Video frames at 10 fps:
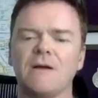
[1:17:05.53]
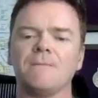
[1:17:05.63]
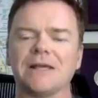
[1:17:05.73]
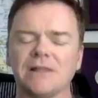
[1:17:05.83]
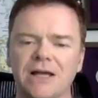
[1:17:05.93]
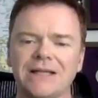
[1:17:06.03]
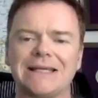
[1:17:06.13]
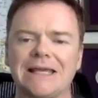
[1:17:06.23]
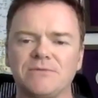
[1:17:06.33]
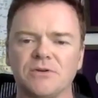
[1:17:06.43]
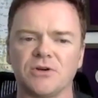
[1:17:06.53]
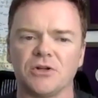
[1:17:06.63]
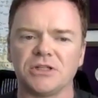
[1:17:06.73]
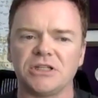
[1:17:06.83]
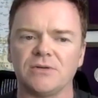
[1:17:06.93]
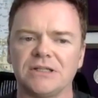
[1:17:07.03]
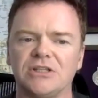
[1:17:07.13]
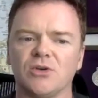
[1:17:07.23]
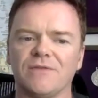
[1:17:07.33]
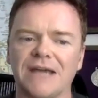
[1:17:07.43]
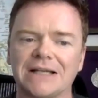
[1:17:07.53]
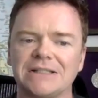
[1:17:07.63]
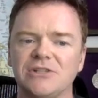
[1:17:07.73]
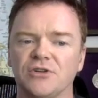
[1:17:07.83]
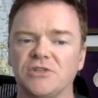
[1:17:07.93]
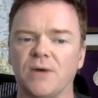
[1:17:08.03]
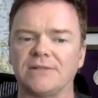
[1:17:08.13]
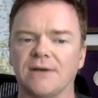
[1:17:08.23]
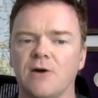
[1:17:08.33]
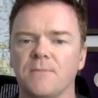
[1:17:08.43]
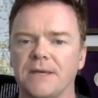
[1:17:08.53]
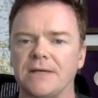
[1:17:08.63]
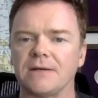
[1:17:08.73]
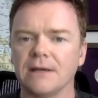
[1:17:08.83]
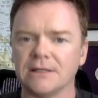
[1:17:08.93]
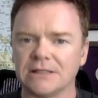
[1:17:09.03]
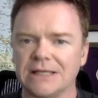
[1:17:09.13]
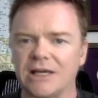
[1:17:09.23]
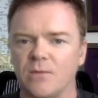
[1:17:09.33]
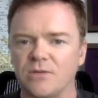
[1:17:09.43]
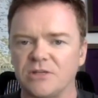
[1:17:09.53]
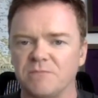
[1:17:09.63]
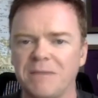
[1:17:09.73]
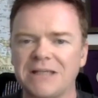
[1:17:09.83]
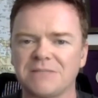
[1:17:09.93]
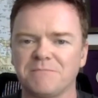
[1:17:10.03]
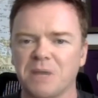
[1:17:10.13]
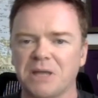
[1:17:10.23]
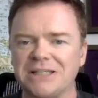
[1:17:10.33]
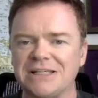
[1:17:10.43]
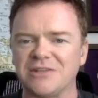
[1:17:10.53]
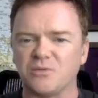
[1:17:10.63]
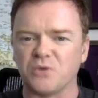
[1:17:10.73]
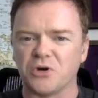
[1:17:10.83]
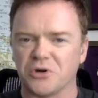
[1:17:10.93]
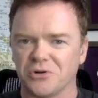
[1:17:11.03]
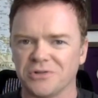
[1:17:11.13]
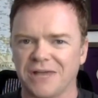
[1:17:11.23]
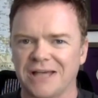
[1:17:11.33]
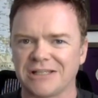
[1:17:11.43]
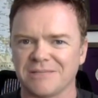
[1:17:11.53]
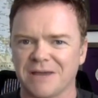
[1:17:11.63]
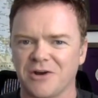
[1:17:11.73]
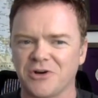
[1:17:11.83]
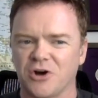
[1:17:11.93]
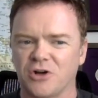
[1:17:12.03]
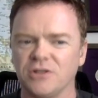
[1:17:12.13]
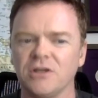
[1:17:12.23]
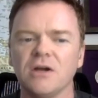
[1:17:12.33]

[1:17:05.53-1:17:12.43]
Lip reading: They like to keep some continuity. So if Gasly's on his way to Alpine to link up with his best buddy in the world, Esteban Ocon,